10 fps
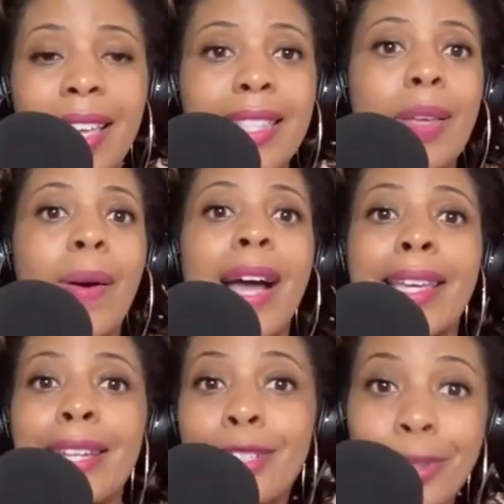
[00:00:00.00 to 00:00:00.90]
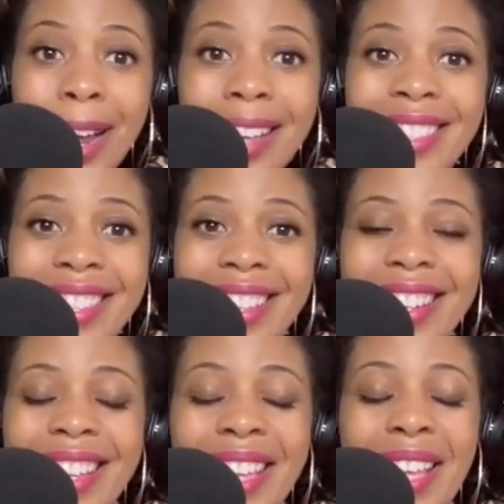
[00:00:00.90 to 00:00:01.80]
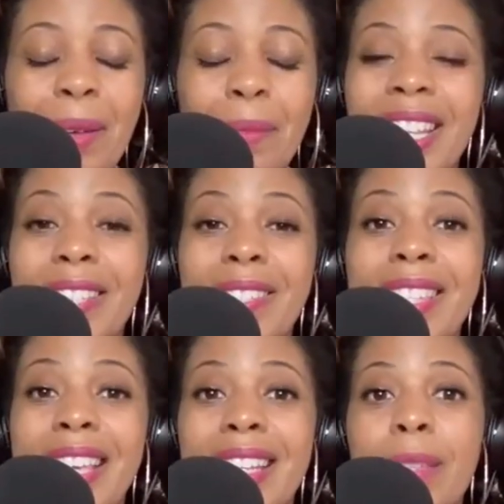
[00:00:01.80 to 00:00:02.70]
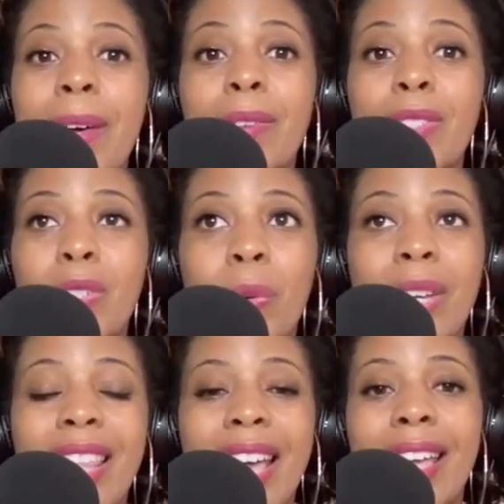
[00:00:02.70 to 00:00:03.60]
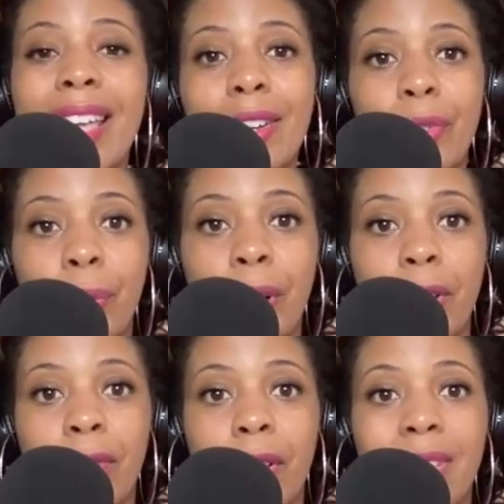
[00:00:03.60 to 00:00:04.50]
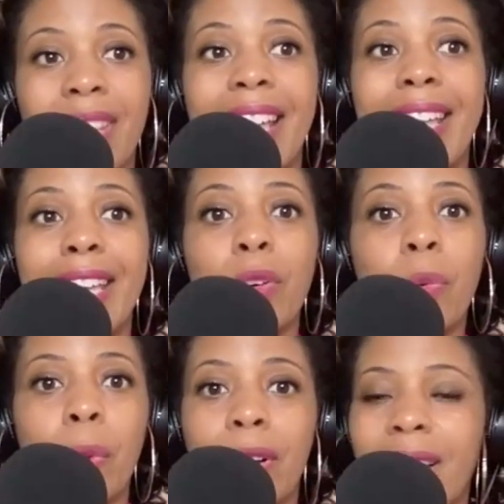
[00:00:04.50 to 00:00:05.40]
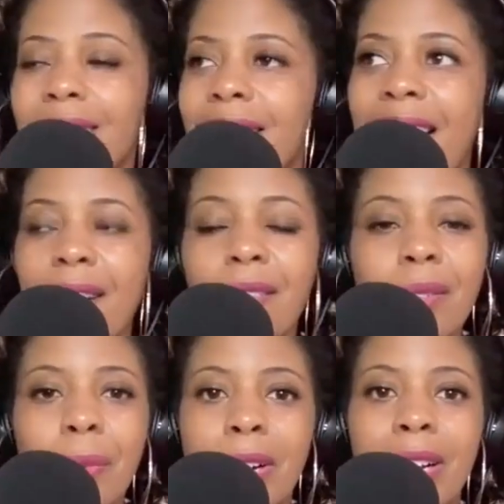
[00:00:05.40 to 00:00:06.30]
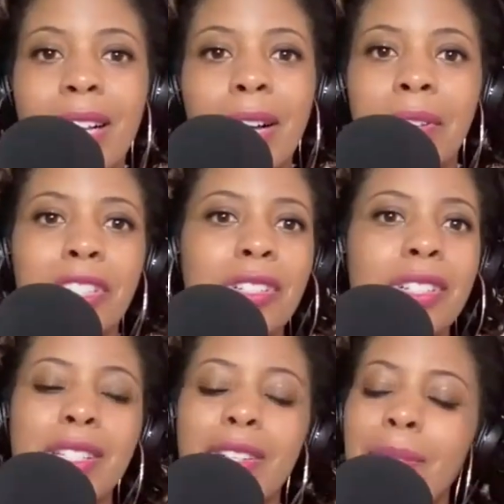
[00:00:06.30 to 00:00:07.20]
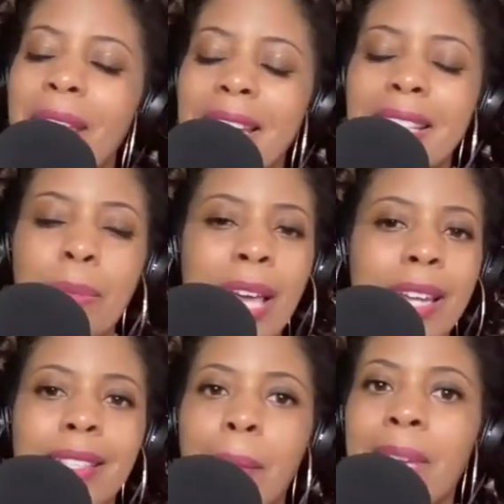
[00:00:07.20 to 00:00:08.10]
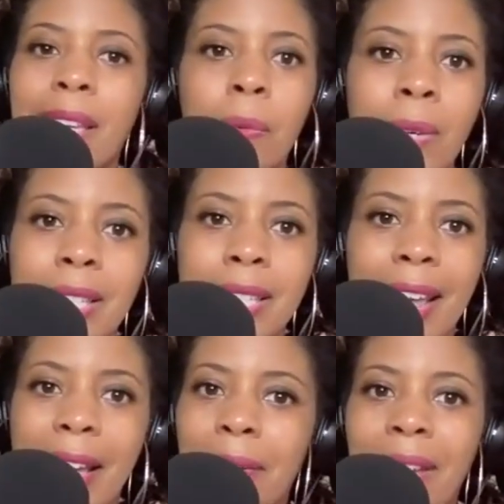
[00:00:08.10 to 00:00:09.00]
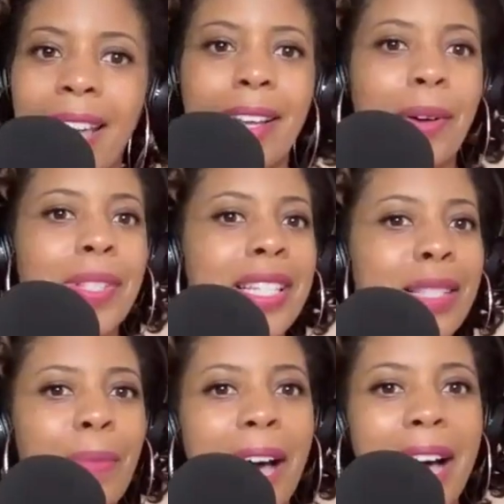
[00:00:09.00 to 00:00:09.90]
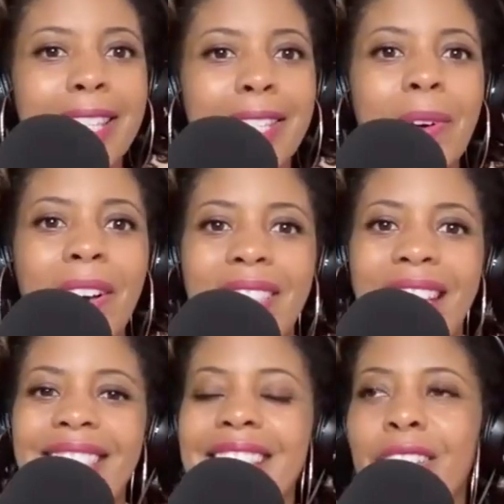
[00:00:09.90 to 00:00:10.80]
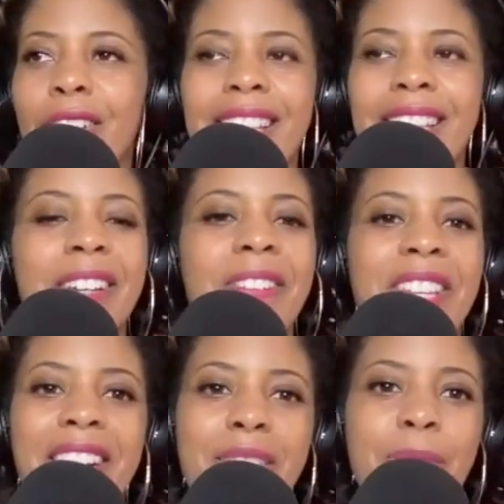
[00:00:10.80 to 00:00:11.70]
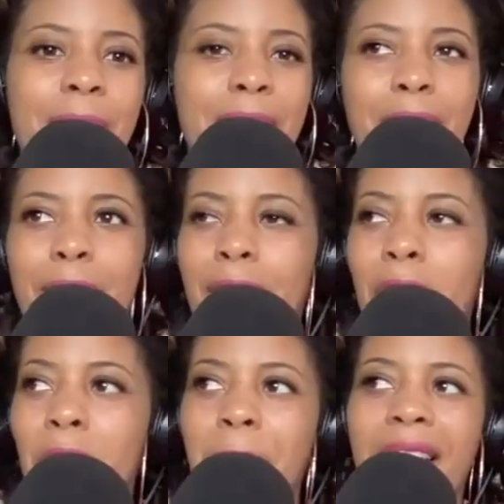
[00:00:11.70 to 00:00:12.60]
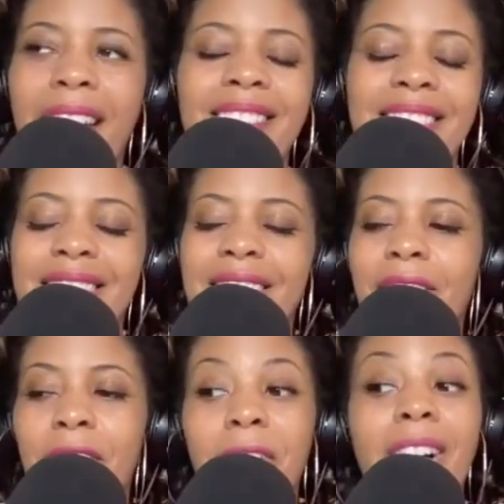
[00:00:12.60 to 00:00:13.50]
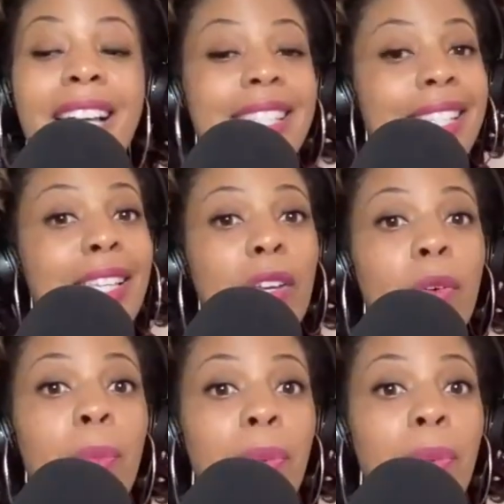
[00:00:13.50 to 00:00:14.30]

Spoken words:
And so I can attract it. But like you said, it's about doing that inner work first, that inner work, not the outer work. Go get your manis, petties. I'm getting one today. Okay. Go to the spa, do all that. That's great self-care as well. Your long baths and stuff, girl, I see you.